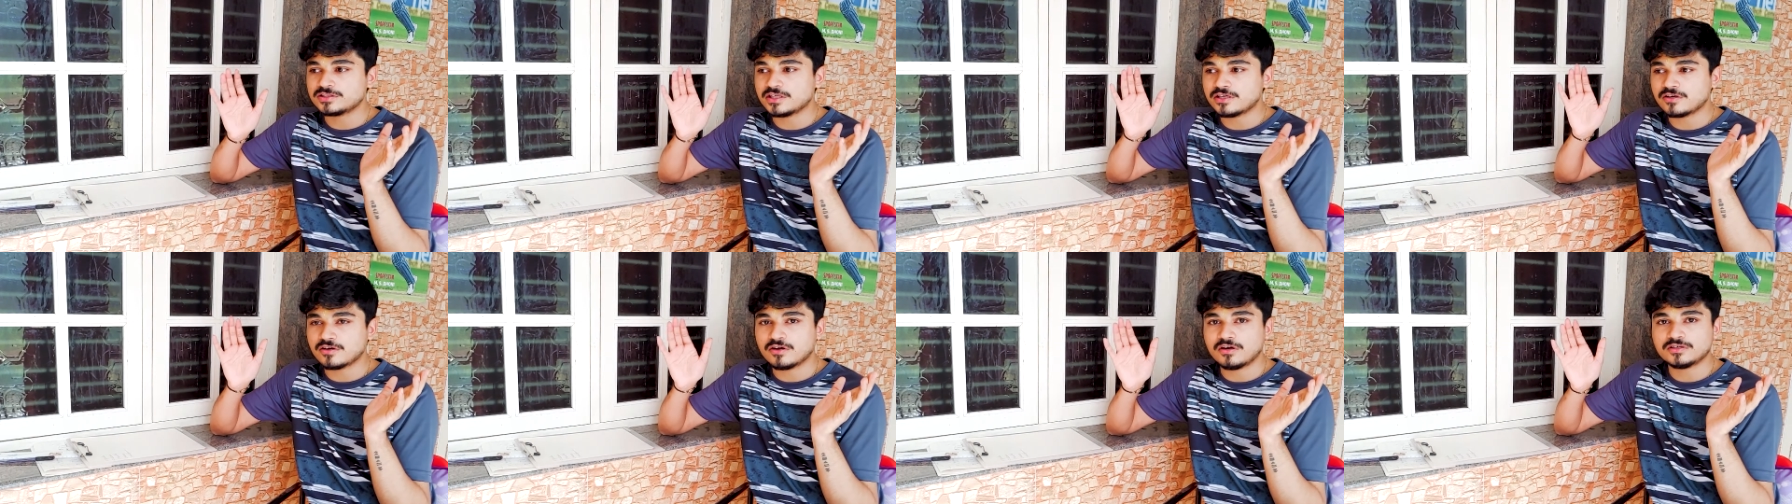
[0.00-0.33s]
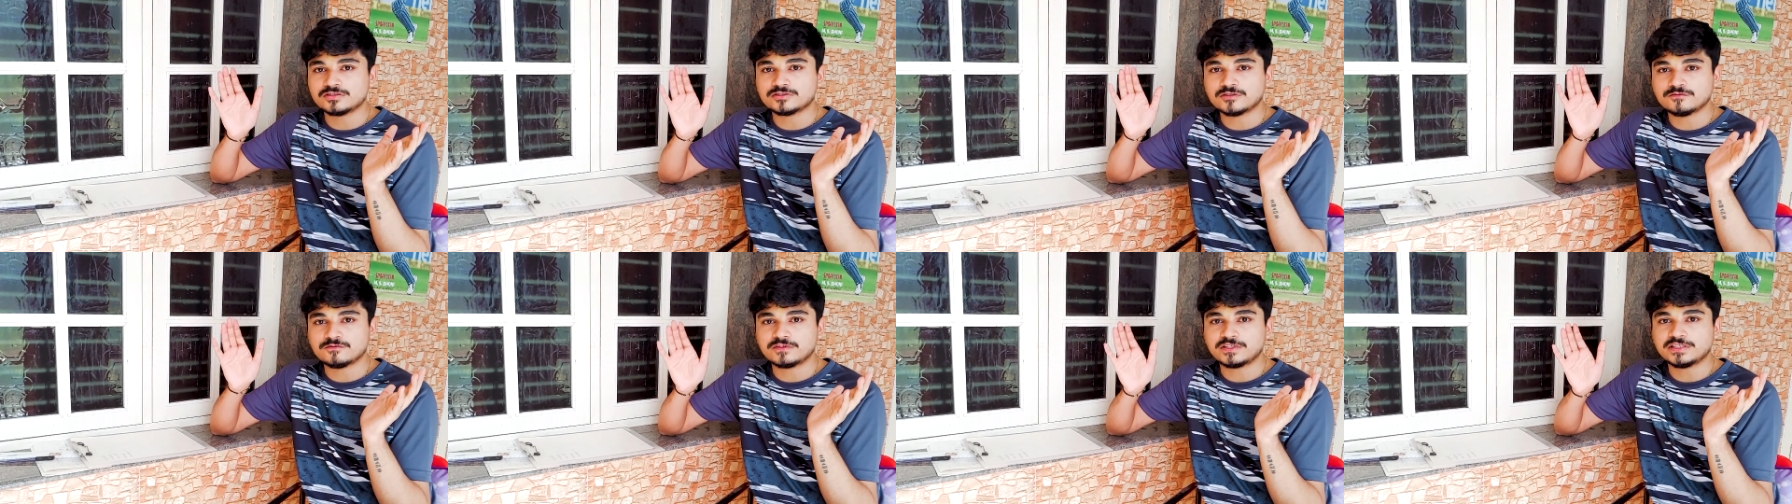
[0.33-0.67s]
and
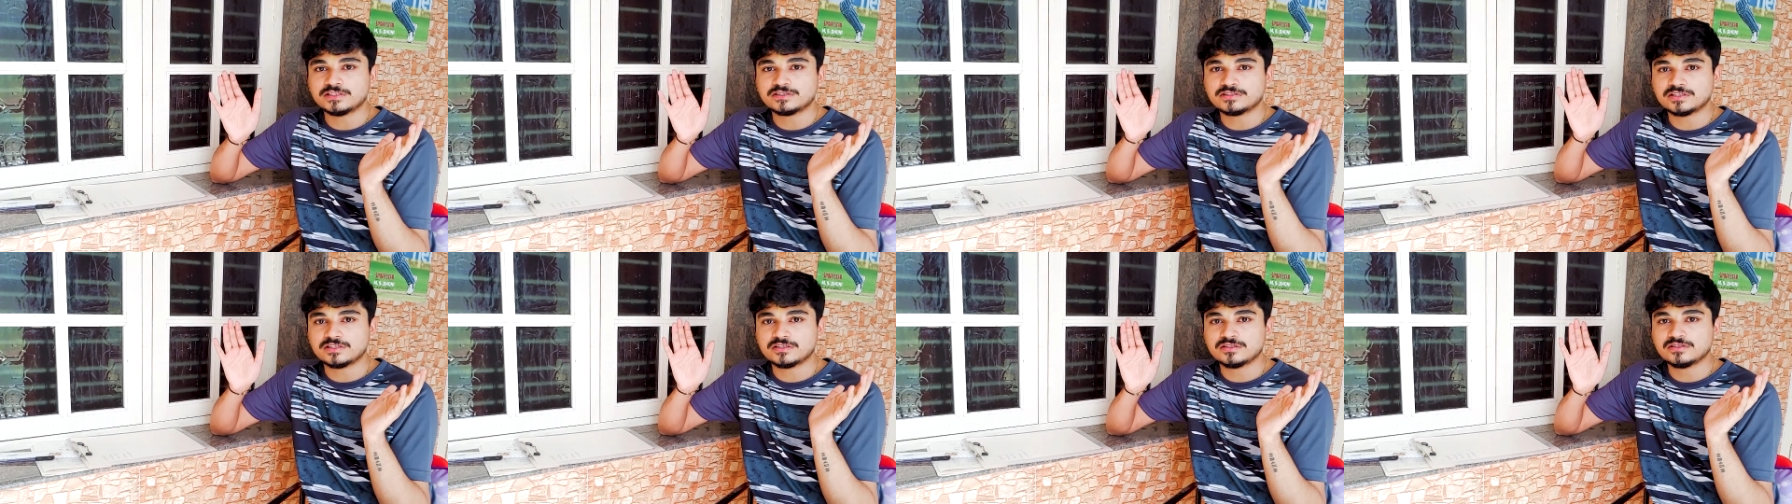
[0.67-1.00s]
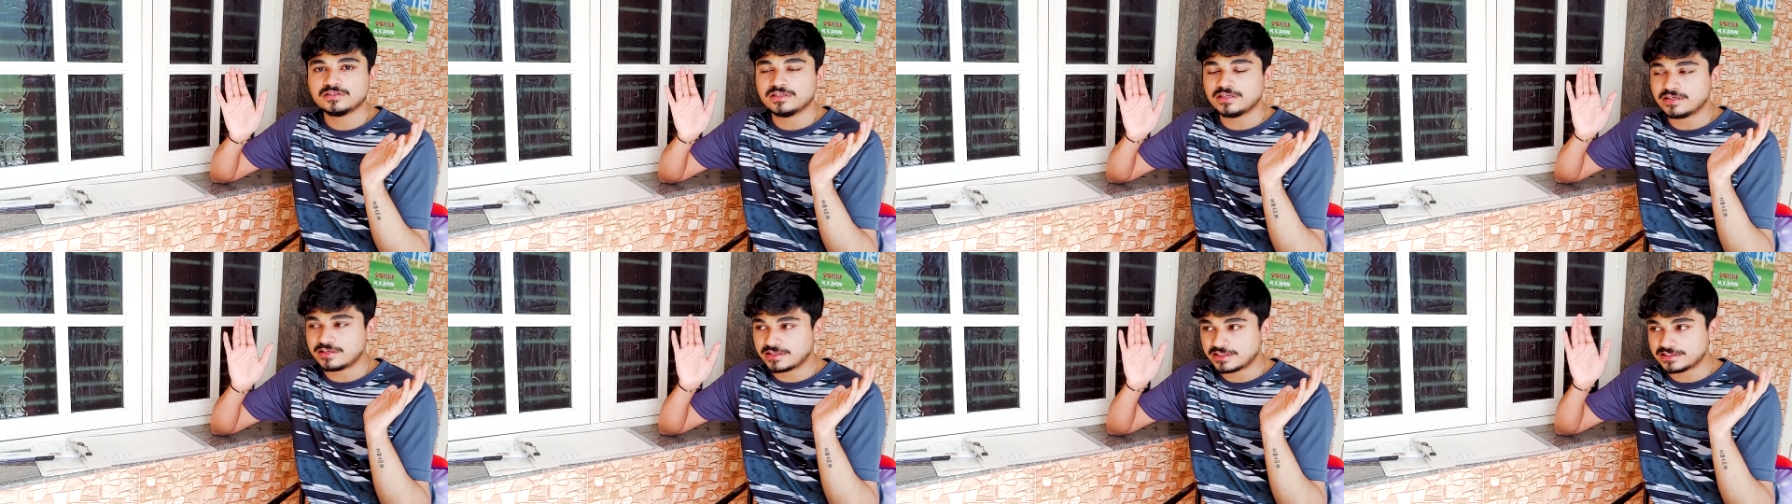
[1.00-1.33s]
lots of
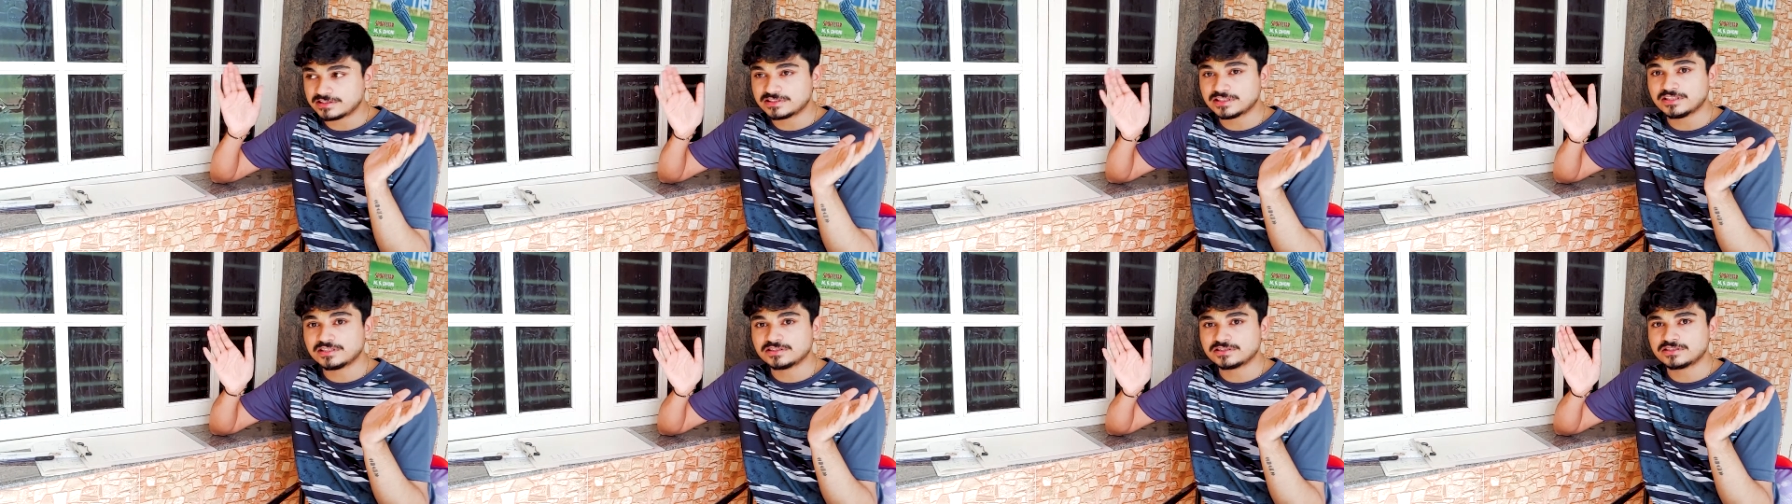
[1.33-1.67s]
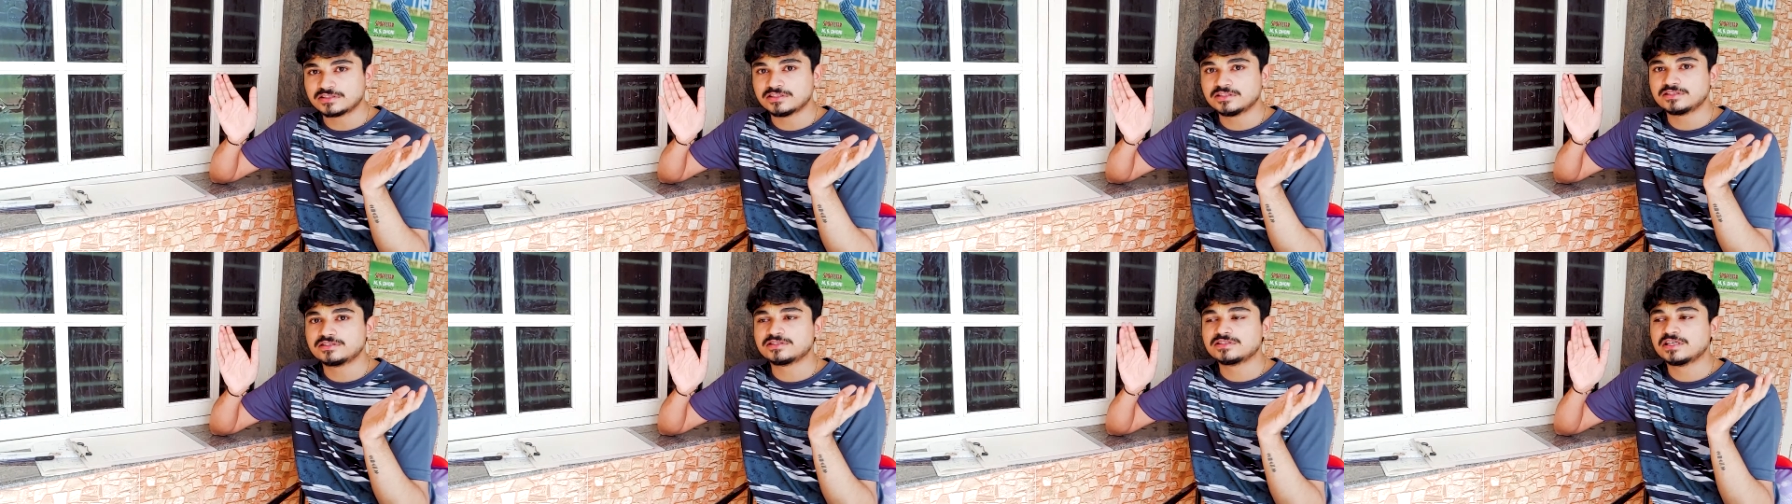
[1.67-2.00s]

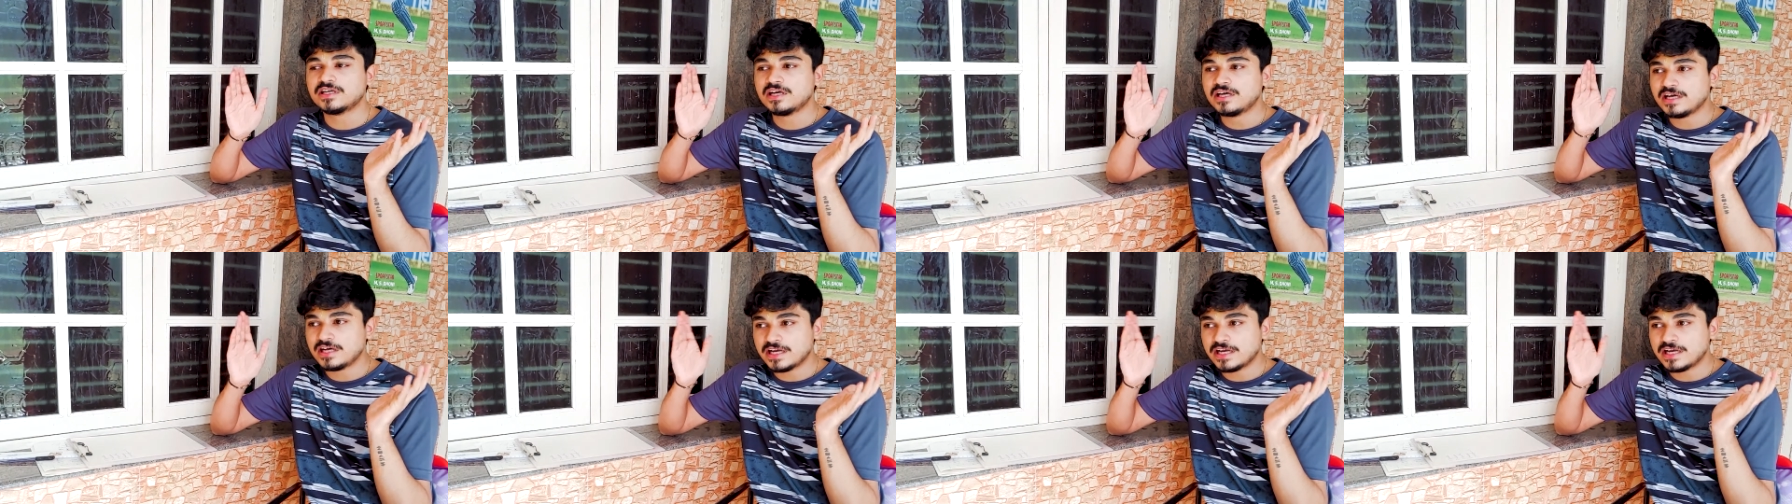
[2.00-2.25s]
researchers,